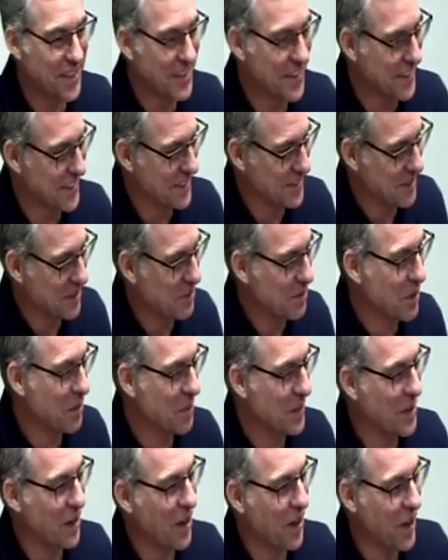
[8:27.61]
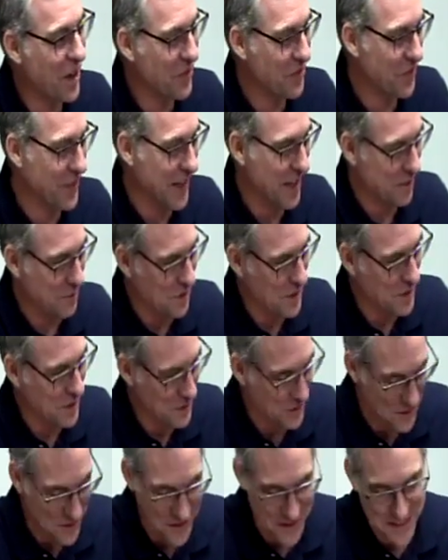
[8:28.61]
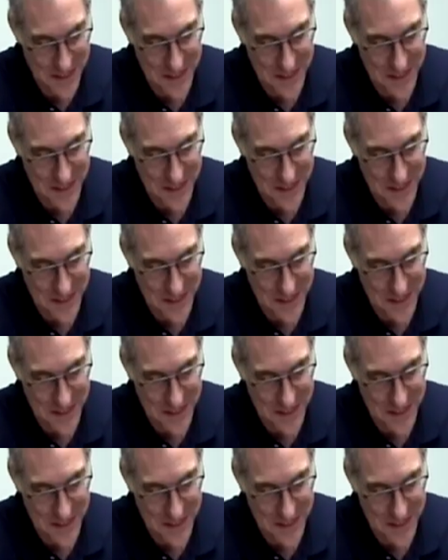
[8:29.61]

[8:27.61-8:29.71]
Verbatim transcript: because you will be off that road.